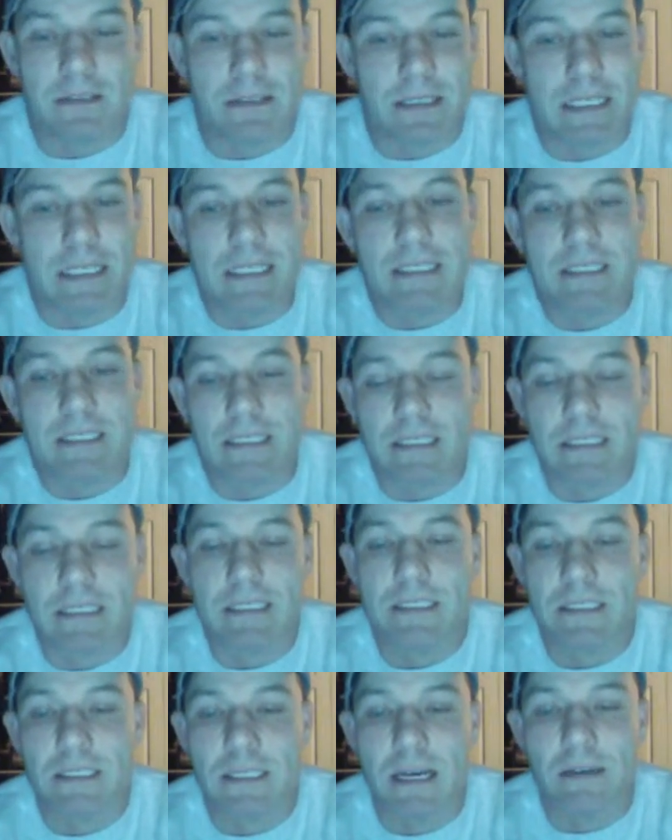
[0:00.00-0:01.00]
decent
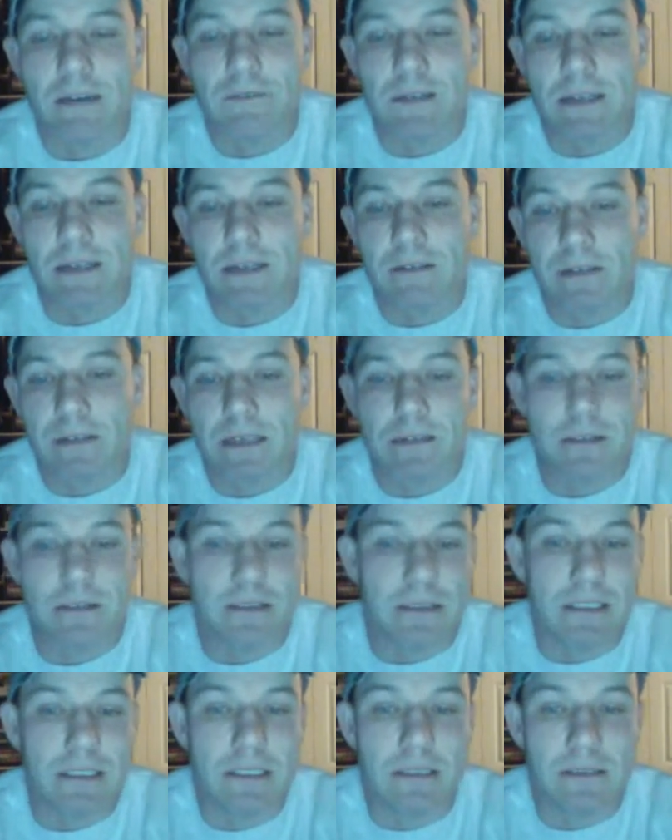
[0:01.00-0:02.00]
and stuff, and it
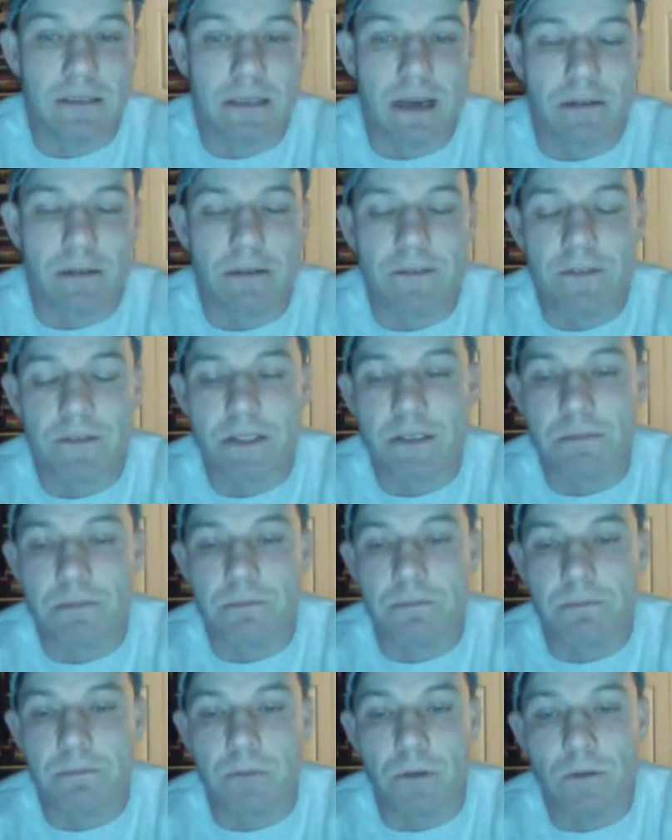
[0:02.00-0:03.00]
and these television
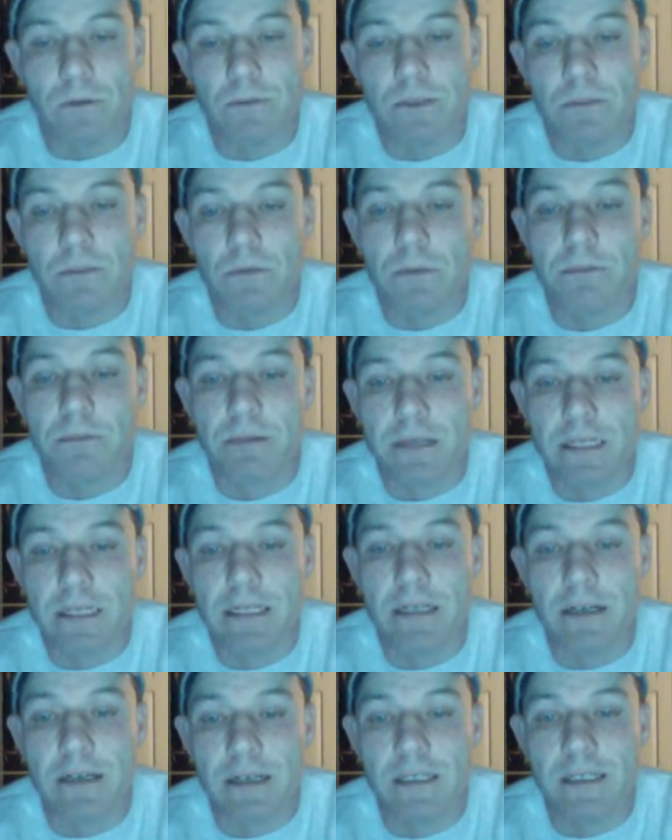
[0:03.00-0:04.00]
movies were
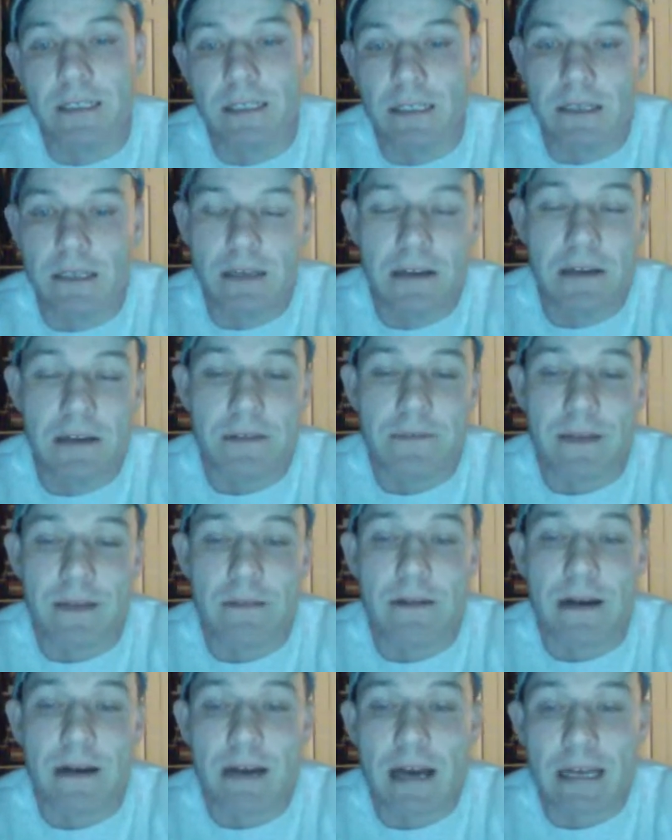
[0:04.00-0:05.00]
pretty good. It, they
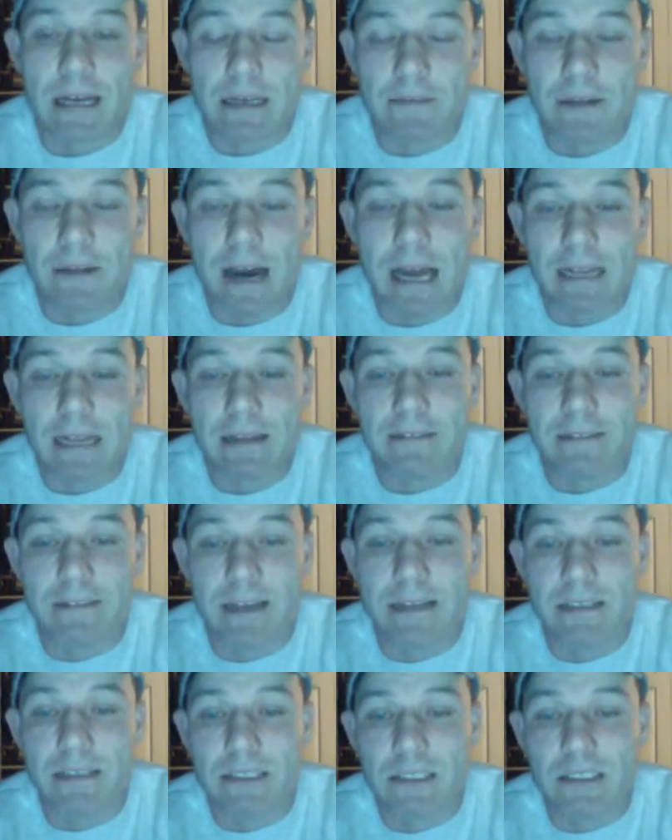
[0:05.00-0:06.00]
were kind of highly
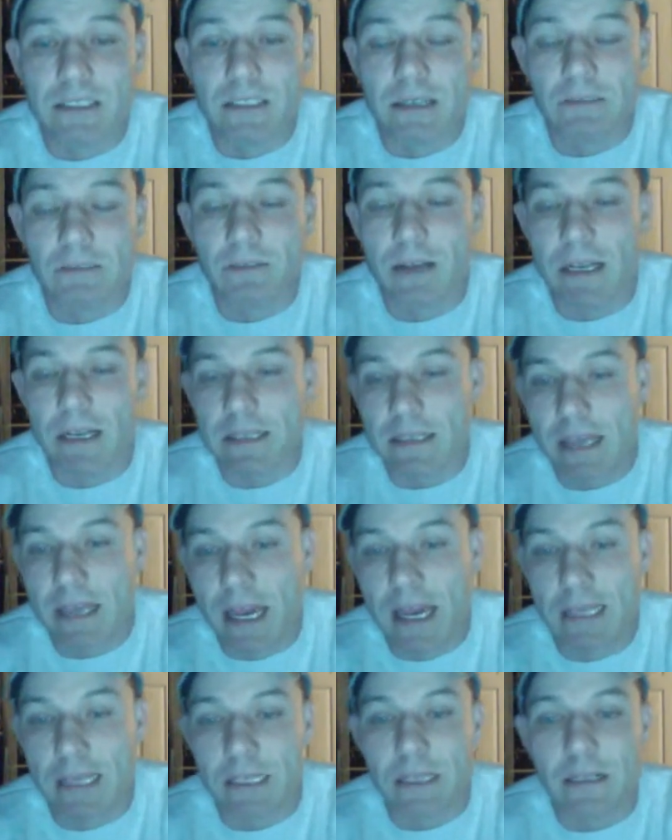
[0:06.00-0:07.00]
rated and stuff like
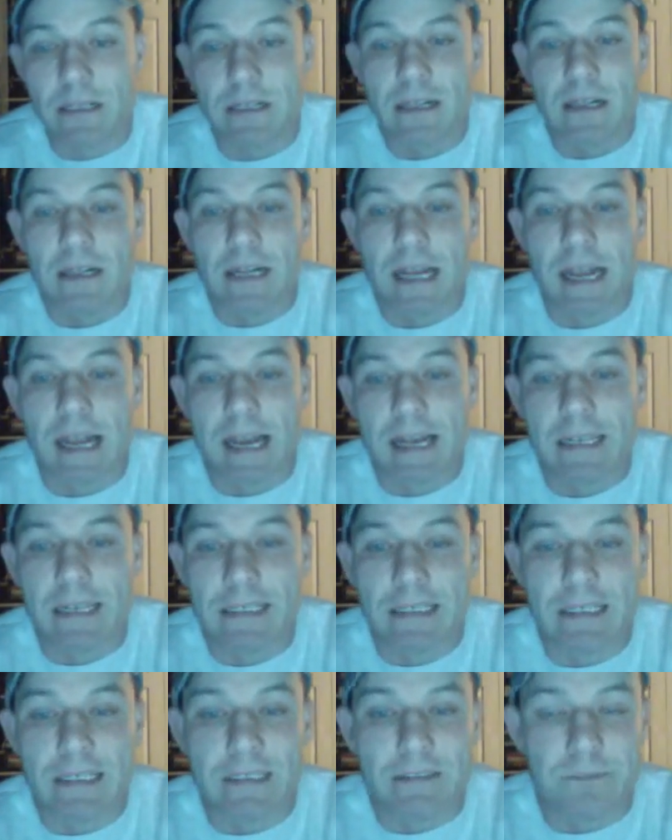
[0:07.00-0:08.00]
that,
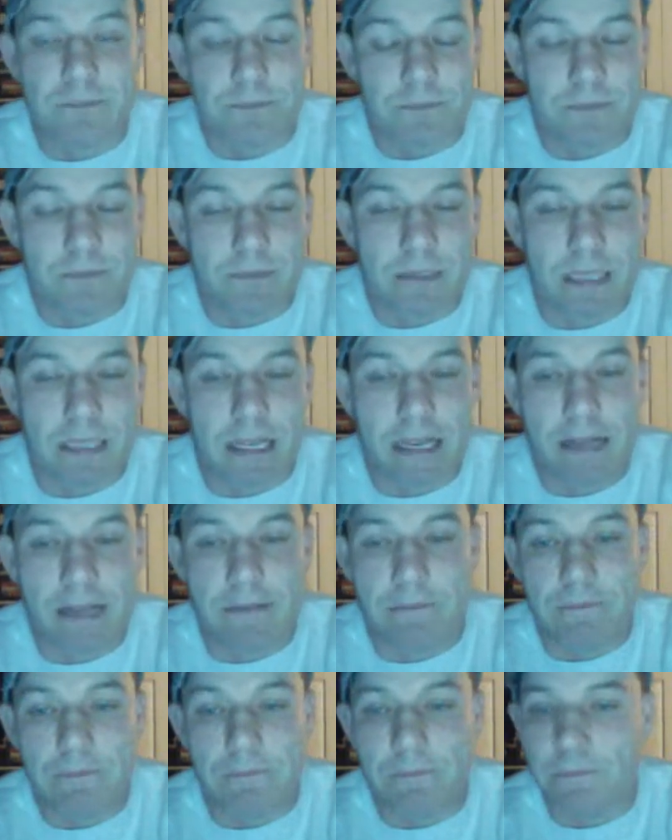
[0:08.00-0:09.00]
and
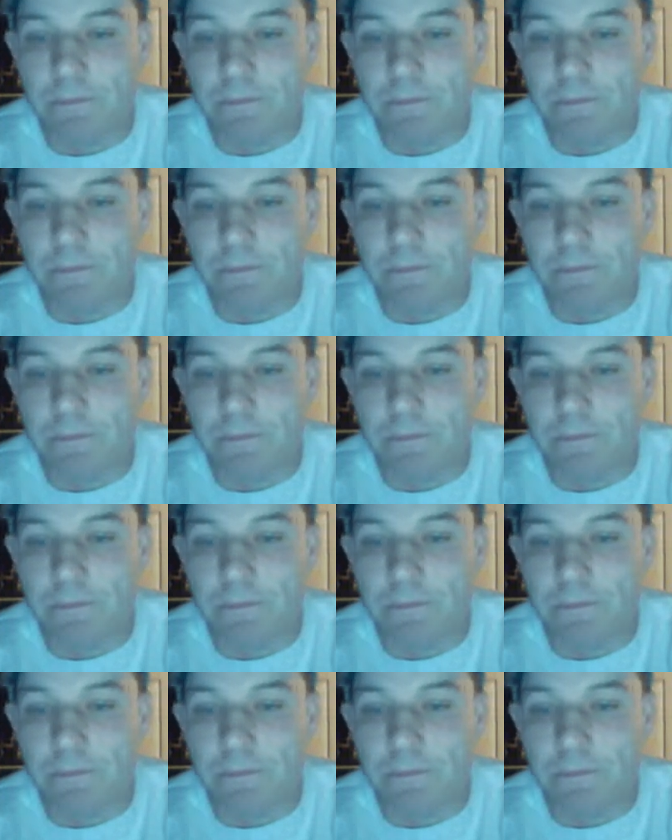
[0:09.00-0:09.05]
they